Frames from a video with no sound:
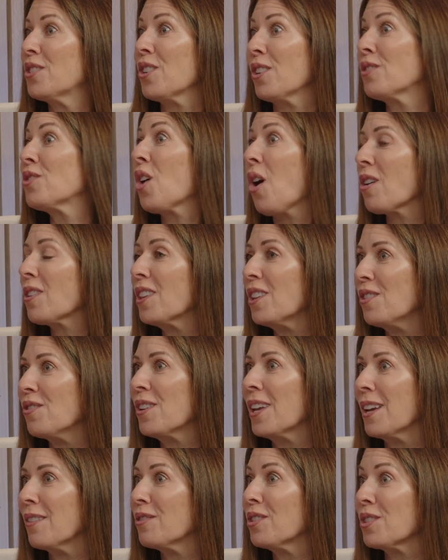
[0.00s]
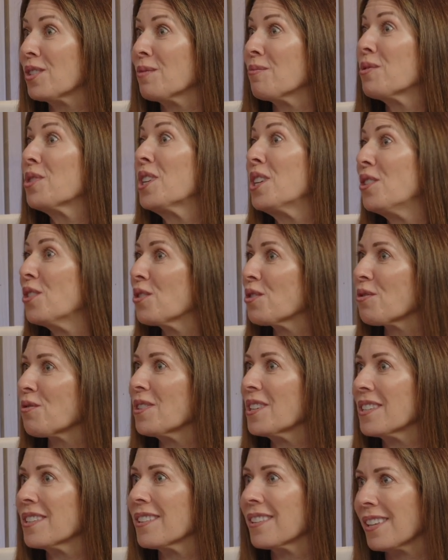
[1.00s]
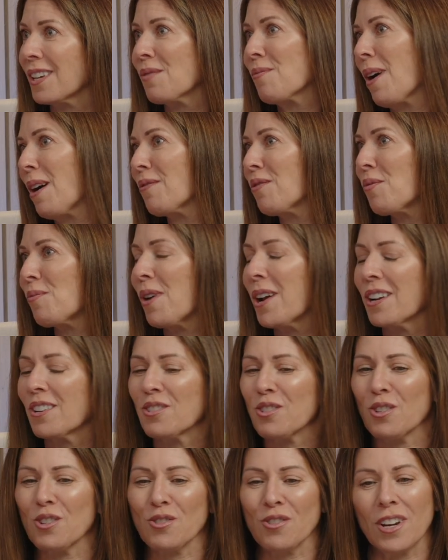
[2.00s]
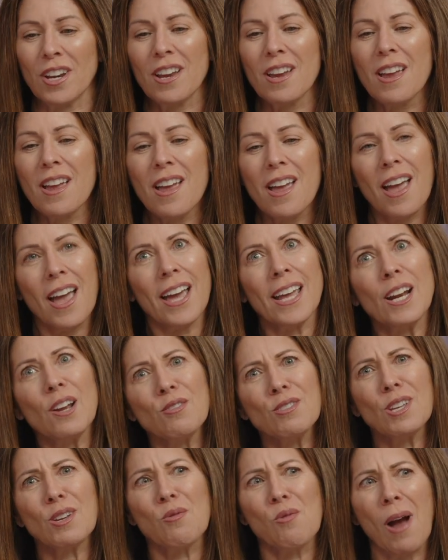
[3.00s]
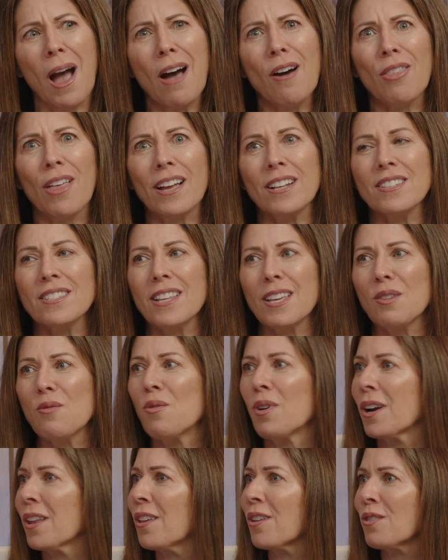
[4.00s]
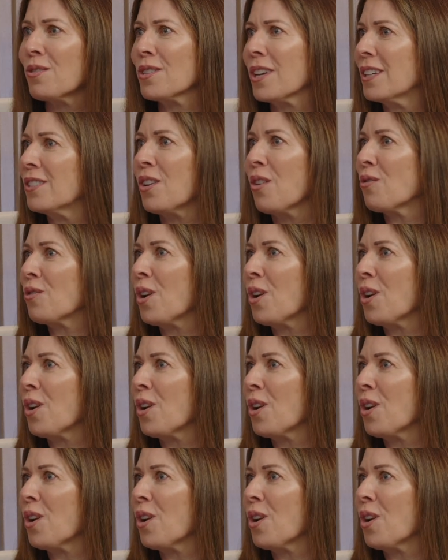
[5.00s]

talk that you gave to some seniors recently about robotic surgery. And I was like, wow, that's like one of those I don't